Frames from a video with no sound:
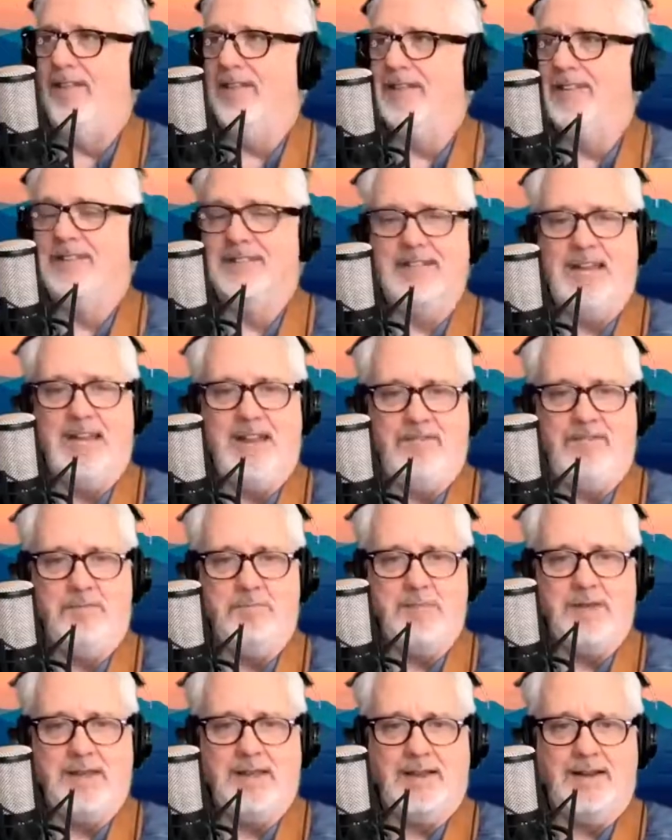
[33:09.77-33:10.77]
and safe and
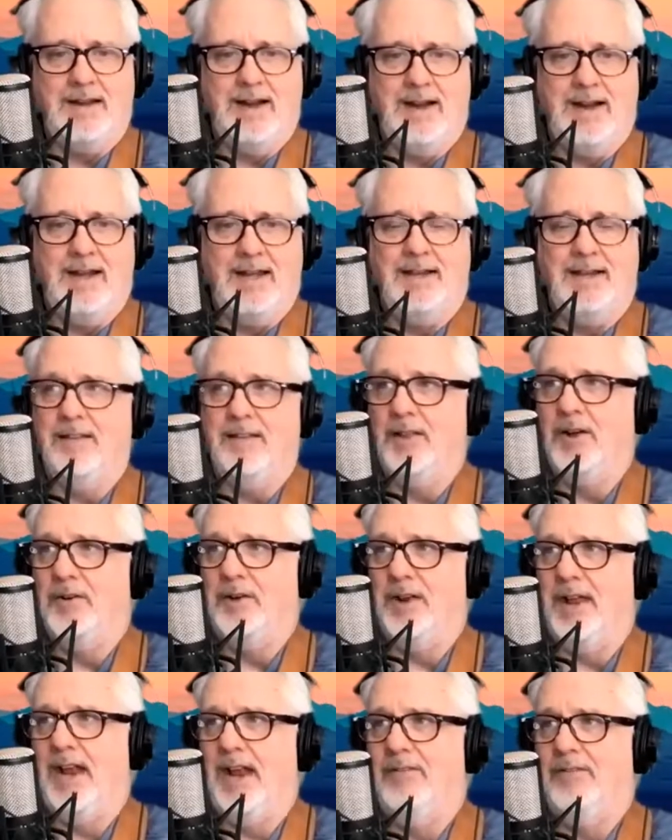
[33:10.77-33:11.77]
being kind. Hello
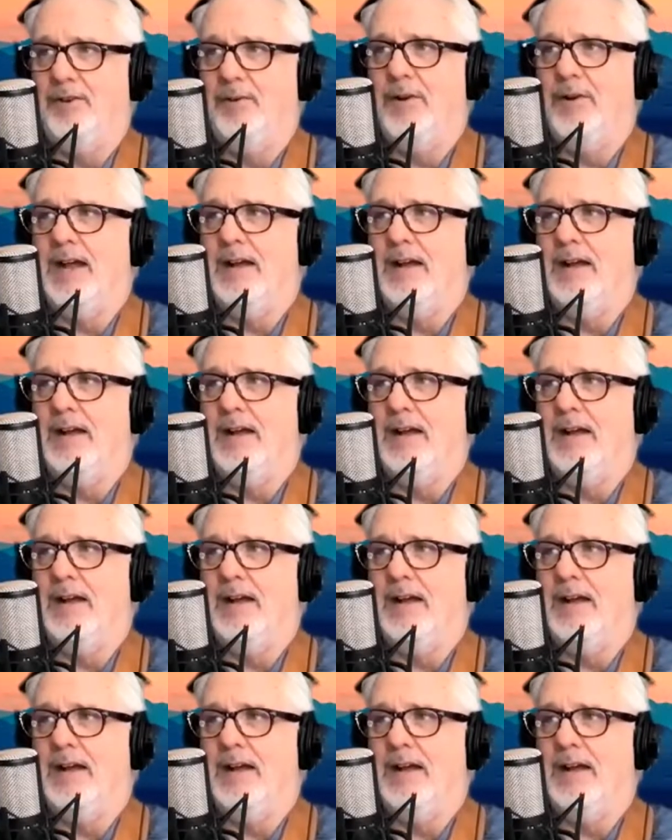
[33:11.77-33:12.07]
to everyone